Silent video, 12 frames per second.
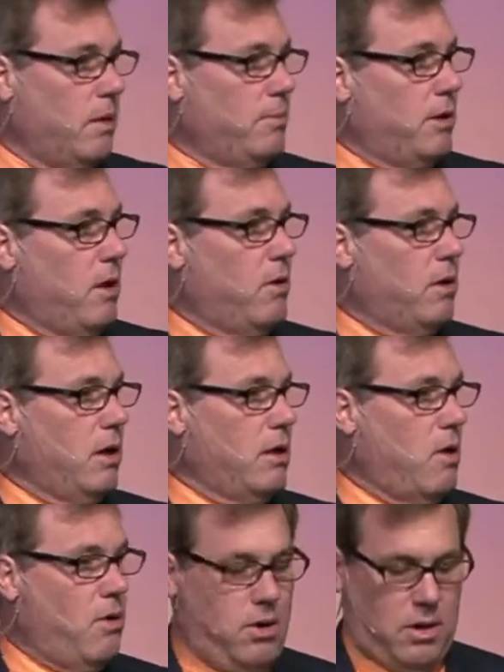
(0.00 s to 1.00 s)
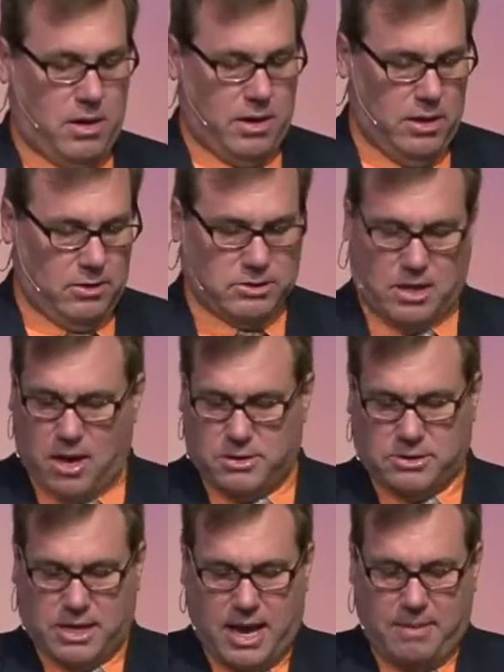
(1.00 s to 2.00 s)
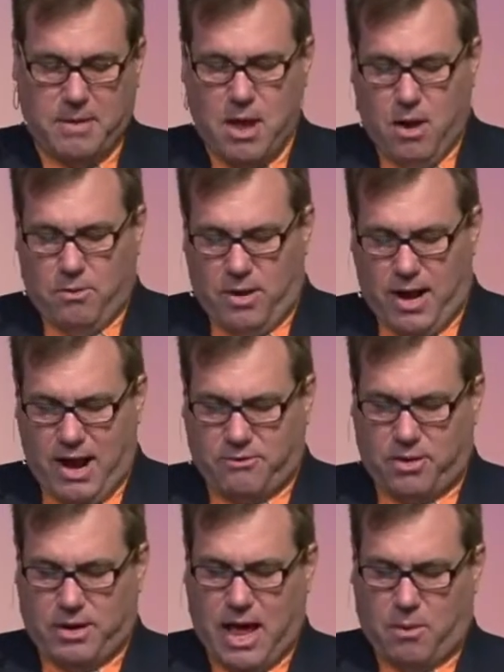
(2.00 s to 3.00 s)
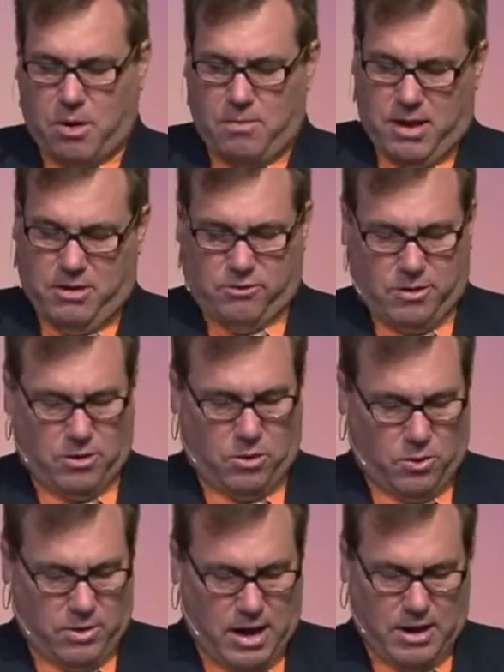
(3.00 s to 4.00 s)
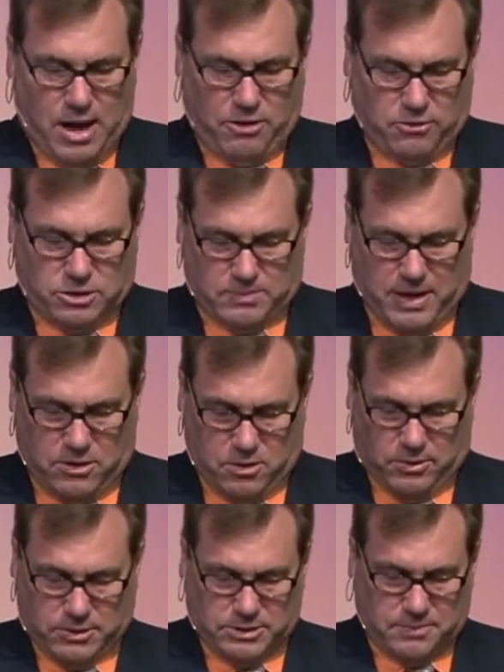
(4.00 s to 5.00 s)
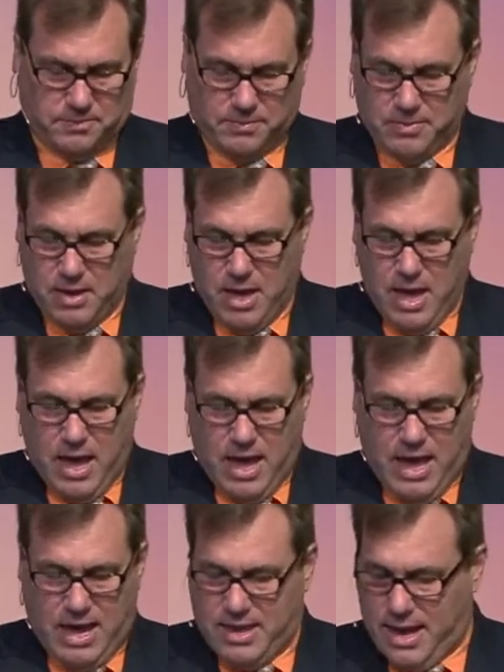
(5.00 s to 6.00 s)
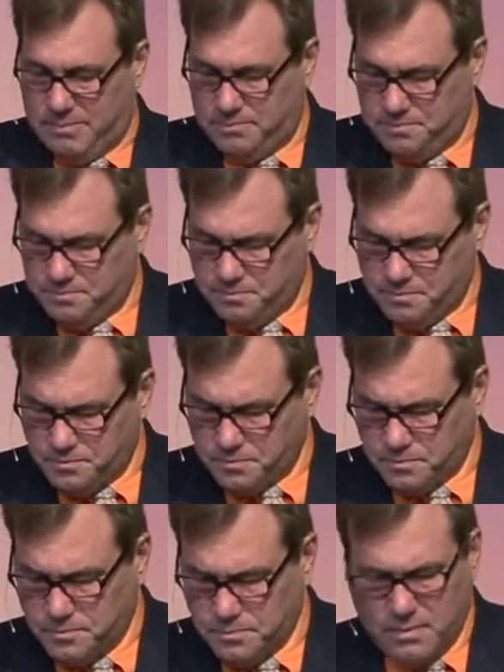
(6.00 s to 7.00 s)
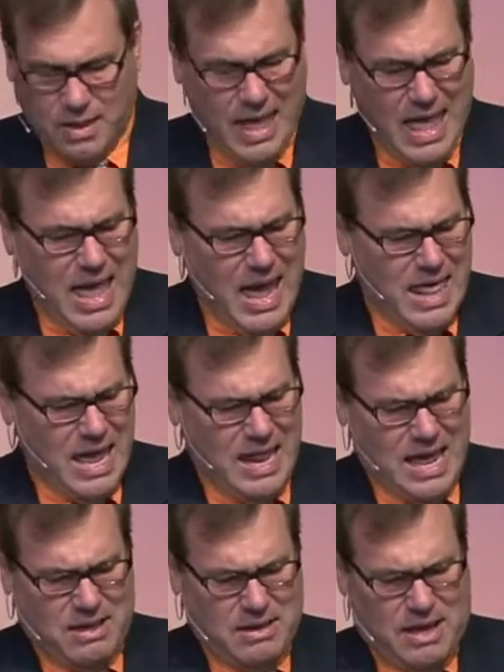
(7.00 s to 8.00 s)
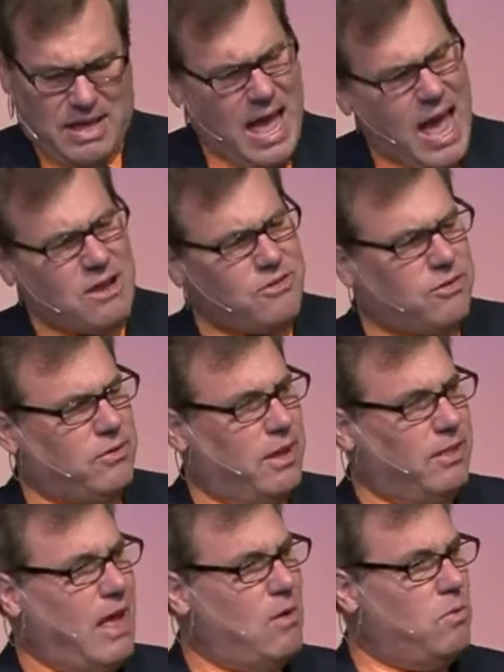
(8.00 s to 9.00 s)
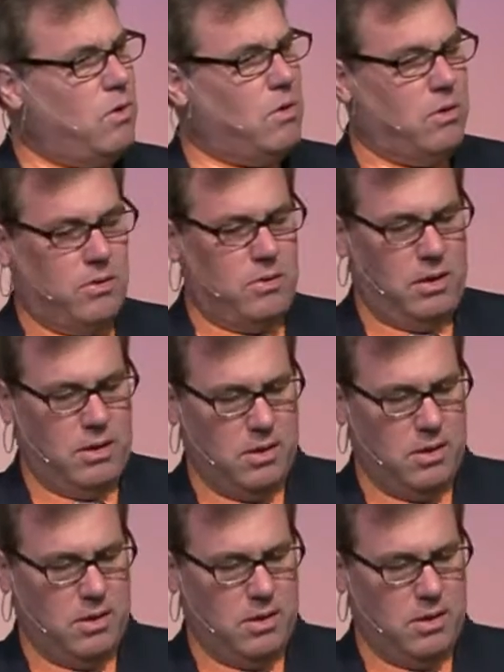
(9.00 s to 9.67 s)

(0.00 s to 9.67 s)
Put on a, you know, a Hillsong's tape, run after it, now we're ministering unto the Lord, now God's going to speak to us. And, um, and, and, I, and actually, that word